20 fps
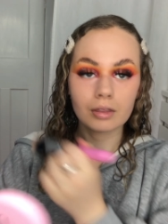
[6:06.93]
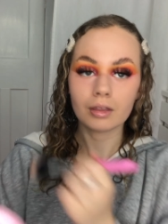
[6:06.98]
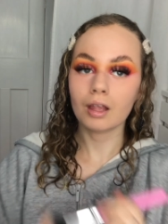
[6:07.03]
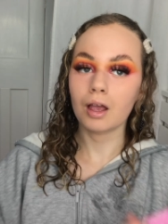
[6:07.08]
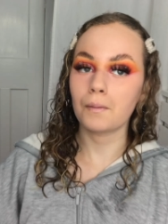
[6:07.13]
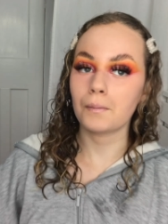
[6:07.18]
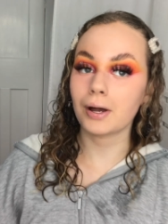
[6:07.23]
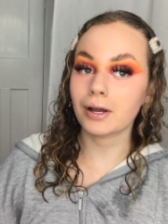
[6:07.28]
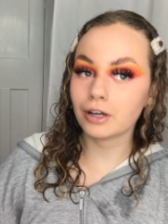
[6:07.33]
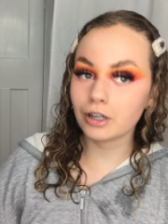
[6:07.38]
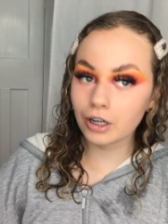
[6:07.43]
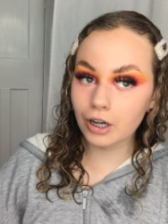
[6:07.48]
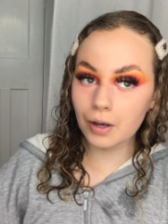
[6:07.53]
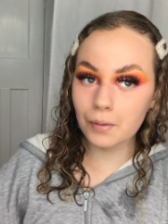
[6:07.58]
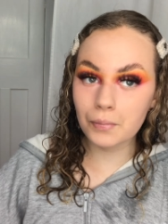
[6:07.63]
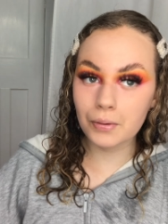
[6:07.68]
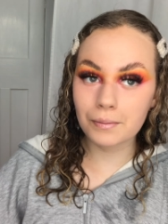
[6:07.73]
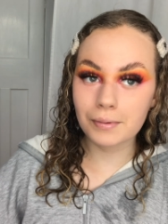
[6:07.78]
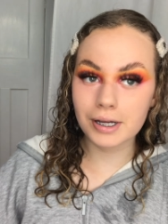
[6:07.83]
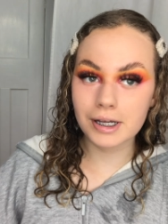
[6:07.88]
but I'm gonna go and
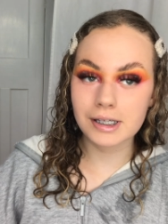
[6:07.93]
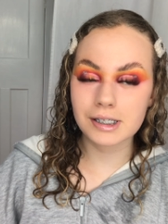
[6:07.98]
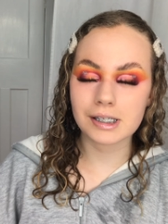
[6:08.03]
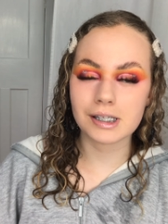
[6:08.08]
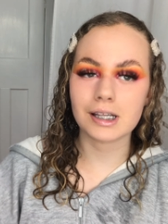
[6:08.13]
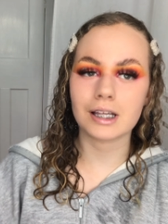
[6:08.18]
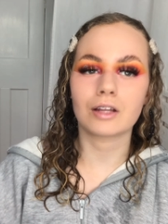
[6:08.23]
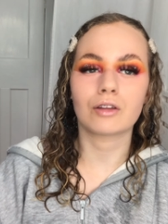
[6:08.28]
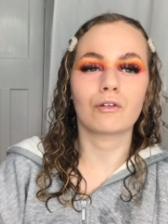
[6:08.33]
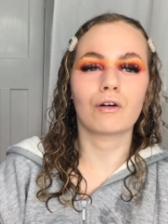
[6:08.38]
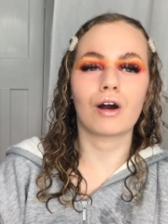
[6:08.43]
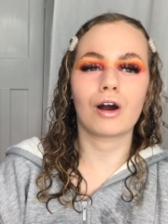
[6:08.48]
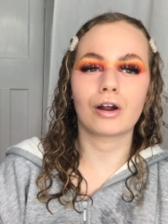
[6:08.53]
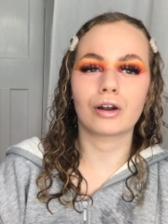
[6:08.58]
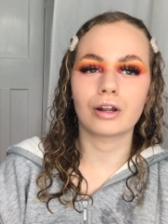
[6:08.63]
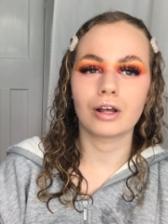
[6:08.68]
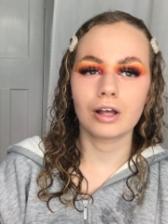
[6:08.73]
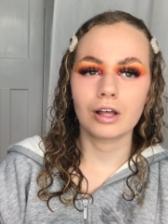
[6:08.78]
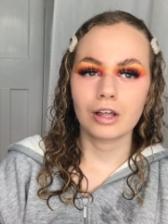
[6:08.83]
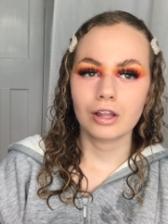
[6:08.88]
put my concealer on
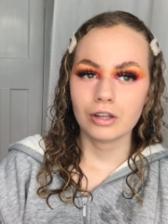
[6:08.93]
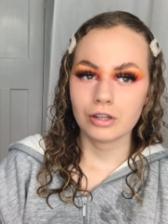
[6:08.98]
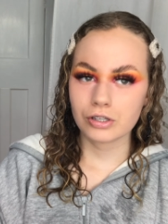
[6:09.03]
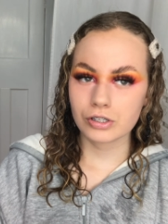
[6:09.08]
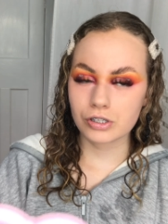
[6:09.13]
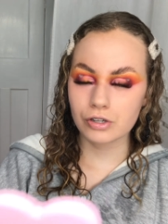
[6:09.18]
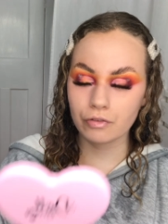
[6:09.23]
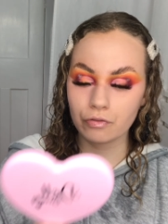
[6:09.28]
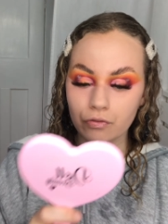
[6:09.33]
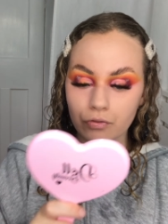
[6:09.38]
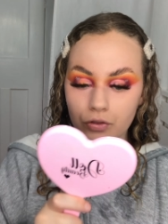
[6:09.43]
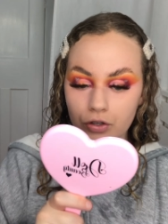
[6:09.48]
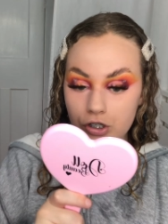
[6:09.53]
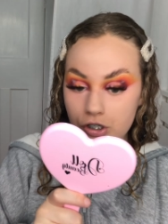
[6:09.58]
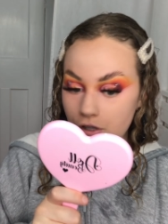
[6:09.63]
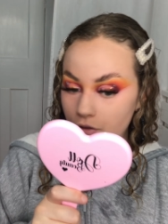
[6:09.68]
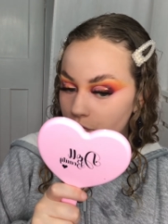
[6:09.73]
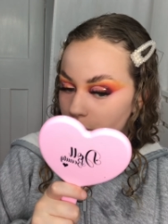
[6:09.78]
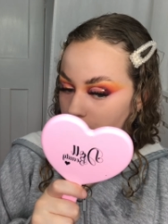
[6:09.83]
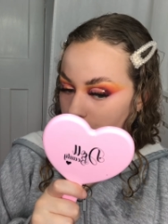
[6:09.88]
there's a, there's a
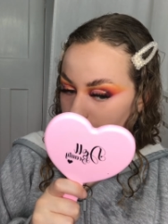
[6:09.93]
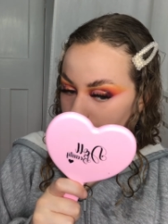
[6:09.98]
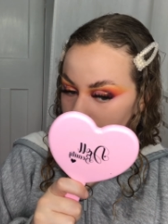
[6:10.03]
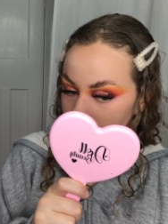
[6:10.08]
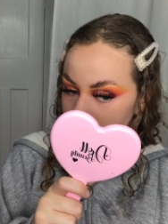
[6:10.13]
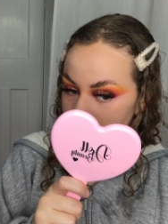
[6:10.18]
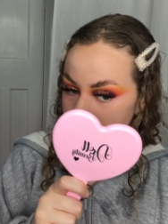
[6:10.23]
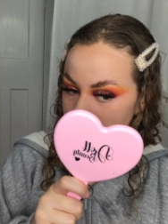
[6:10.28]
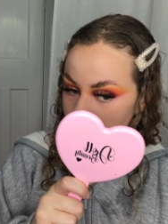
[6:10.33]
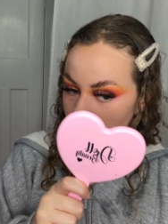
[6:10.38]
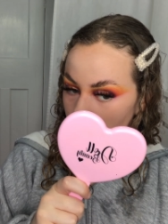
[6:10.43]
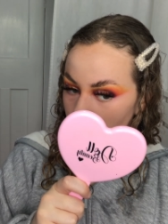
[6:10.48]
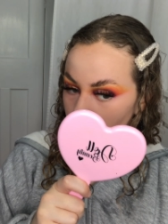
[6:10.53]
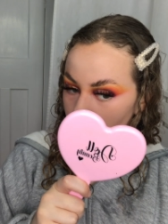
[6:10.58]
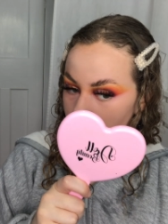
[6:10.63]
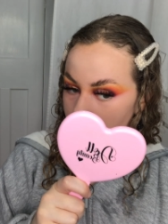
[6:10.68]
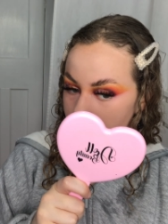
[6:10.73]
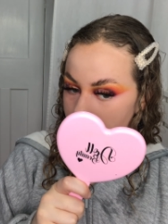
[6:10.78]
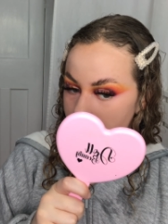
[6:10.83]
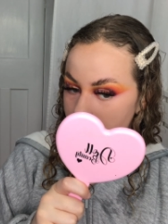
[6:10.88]
few things I want
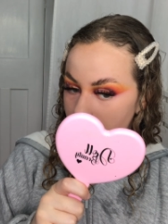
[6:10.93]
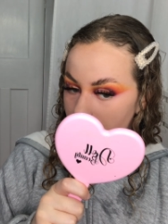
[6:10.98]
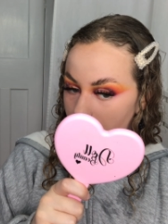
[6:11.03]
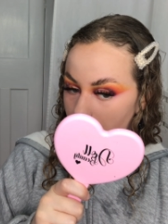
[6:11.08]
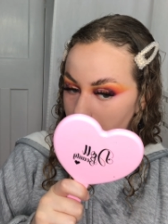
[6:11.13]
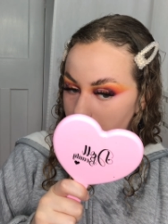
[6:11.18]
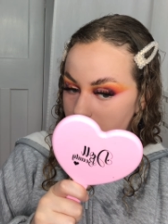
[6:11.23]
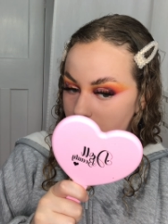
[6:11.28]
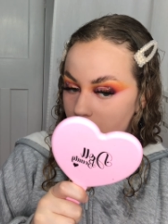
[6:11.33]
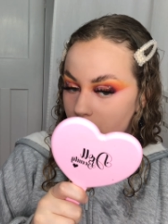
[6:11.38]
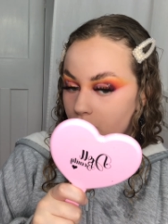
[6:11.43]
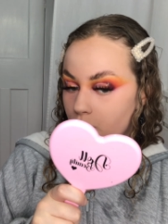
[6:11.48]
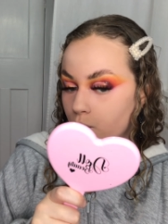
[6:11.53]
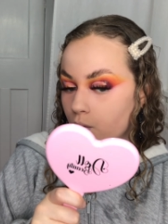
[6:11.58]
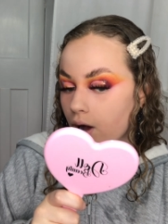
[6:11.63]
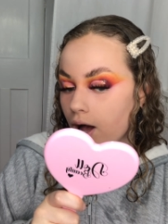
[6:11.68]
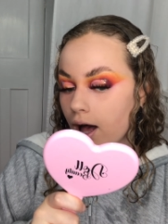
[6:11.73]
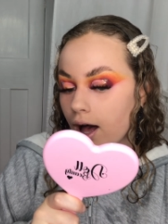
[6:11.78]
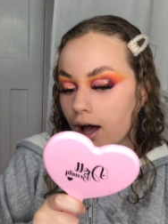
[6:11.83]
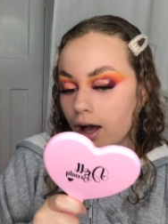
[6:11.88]
to see how it's gonna
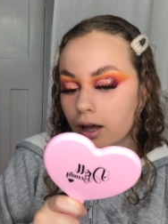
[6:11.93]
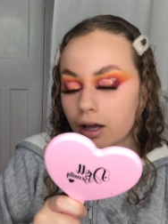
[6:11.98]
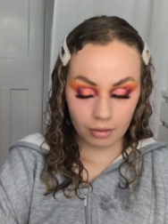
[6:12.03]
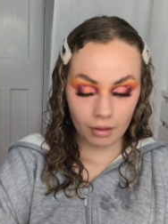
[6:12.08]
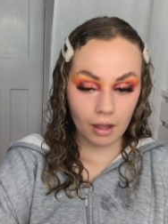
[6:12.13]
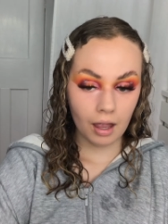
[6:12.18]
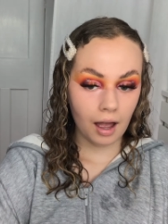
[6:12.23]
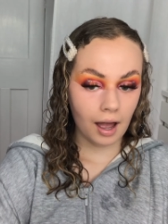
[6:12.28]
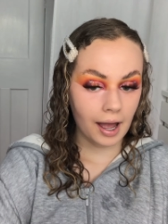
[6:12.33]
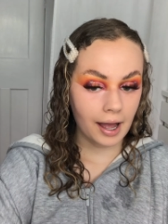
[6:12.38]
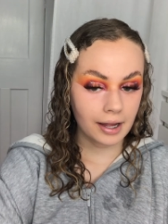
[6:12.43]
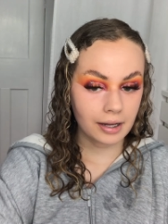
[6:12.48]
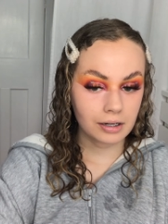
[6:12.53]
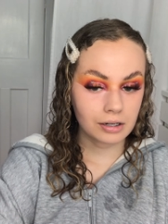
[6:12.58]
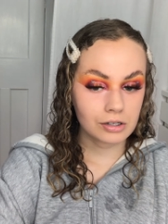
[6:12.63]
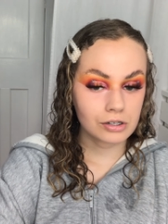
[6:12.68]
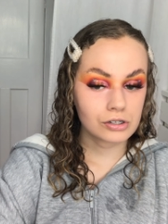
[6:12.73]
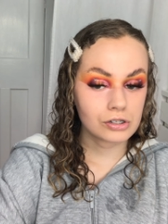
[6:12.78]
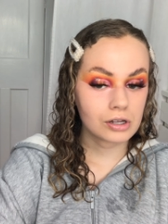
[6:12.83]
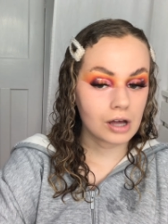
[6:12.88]
work
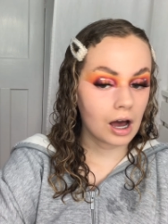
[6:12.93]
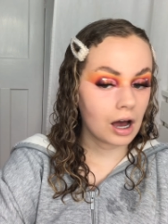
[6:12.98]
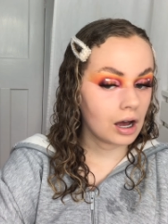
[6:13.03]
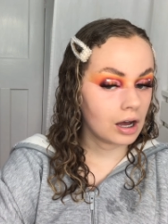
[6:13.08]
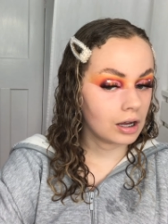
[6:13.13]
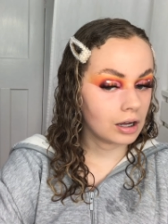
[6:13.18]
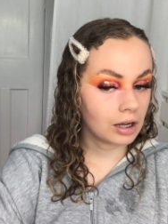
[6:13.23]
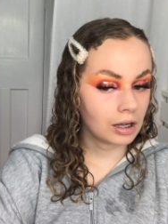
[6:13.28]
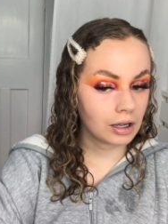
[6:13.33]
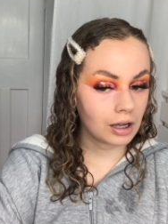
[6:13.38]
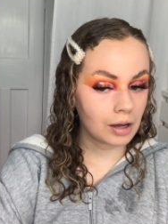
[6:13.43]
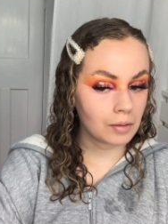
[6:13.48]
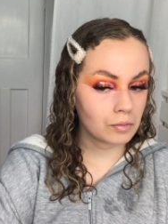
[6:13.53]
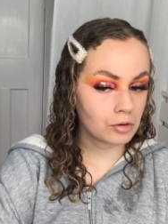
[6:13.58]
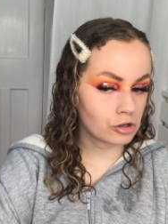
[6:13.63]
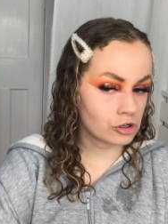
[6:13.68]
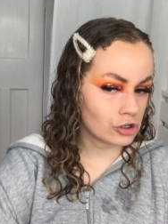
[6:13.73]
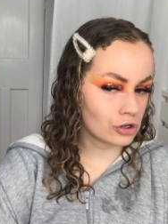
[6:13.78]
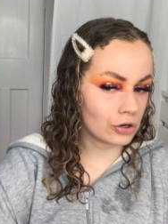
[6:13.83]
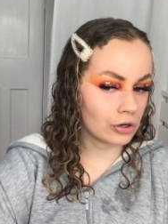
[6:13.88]
and I'm not
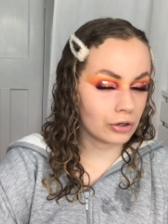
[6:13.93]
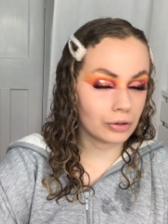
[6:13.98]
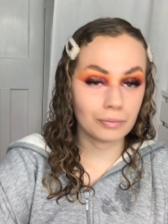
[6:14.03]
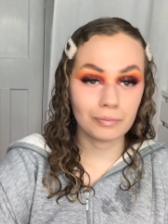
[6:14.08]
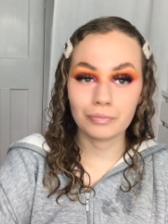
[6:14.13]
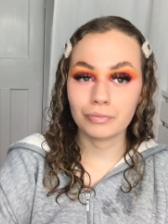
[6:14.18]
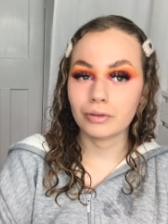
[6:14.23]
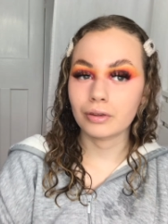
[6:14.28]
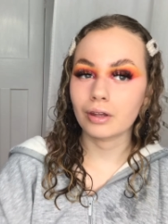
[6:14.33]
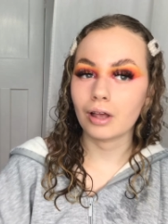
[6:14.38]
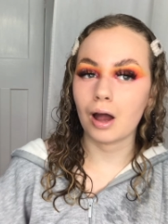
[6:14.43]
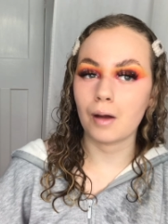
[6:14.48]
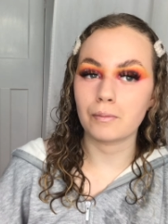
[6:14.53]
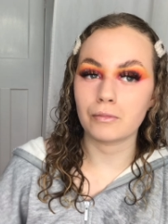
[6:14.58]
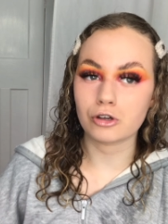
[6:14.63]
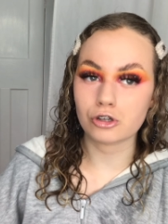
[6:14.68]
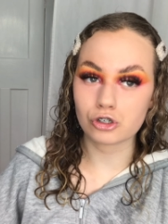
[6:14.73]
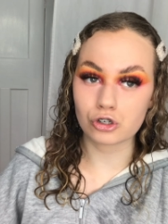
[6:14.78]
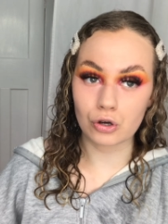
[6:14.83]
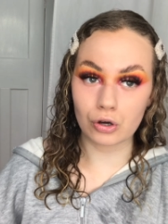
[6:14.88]
sure I'm not
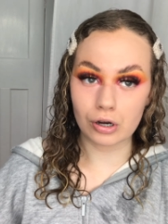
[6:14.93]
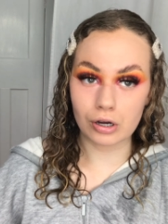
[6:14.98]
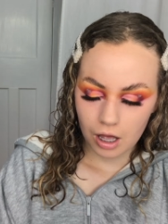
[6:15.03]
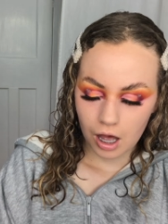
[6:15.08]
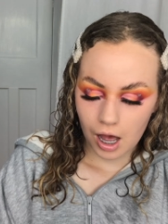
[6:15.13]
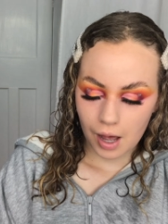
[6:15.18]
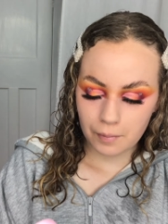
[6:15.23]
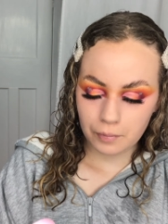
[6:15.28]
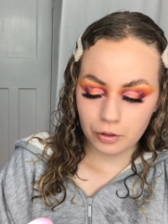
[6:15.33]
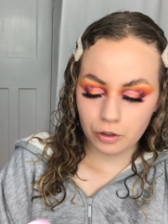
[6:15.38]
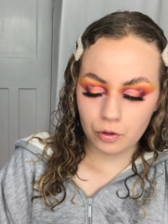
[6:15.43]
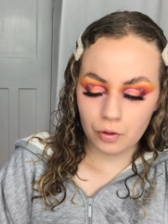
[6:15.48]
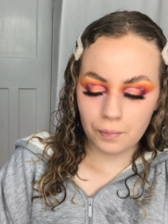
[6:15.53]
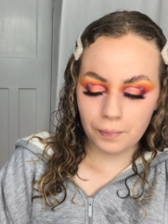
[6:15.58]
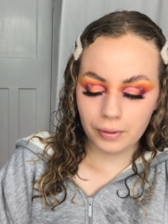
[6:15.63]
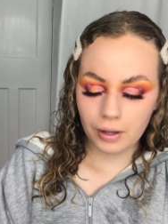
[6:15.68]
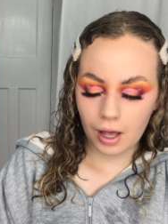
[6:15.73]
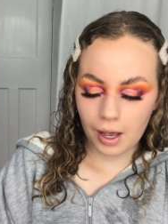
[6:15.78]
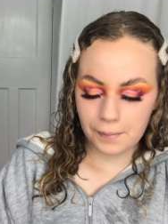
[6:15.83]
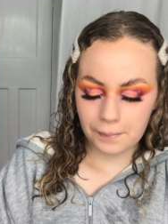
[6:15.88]
sure I'm gonna
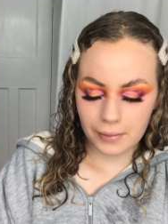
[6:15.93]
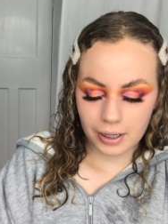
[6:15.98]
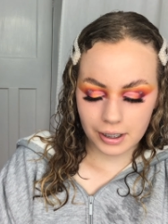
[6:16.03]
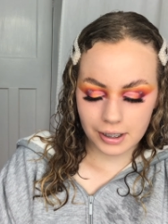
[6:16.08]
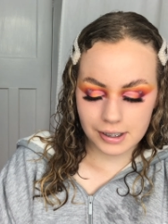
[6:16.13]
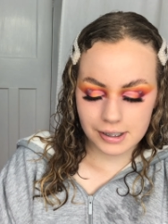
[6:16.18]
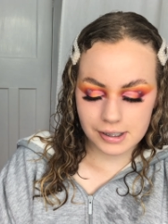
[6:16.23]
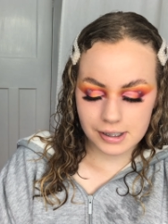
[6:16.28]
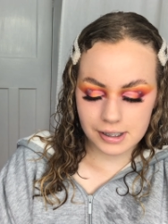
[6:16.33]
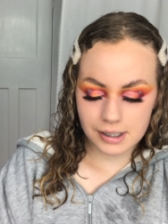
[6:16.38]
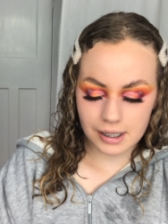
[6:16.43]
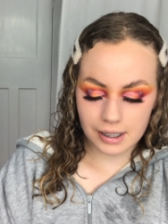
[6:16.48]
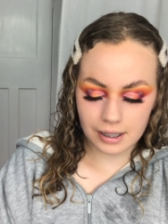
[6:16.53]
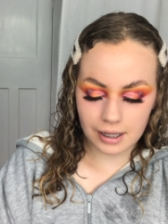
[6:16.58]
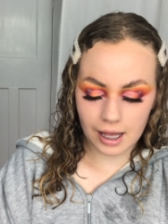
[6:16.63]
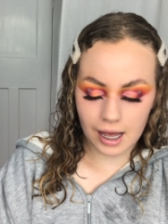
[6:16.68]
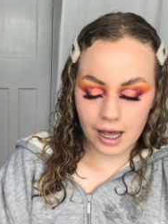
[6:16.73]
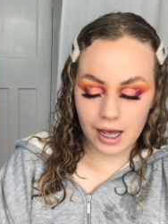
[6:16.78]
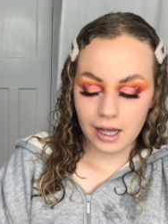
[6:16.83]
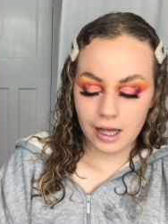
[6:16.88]
apply my concealer